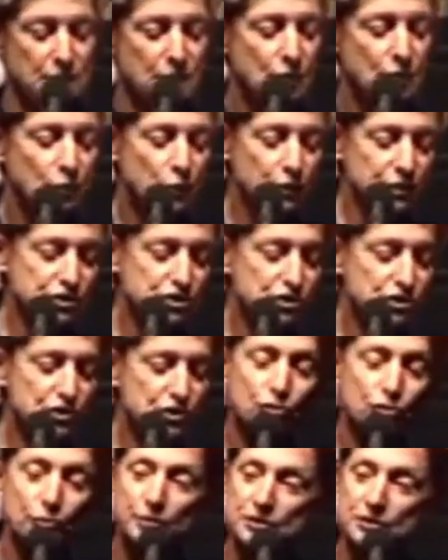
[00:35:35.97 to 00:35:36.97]
which
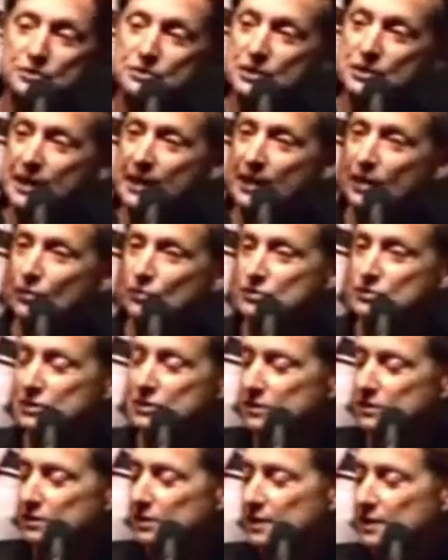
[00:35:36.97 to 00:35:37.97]
humans count
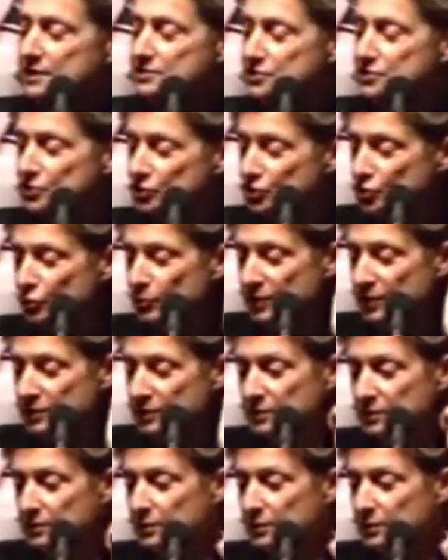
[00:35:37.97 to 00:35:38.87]
as the human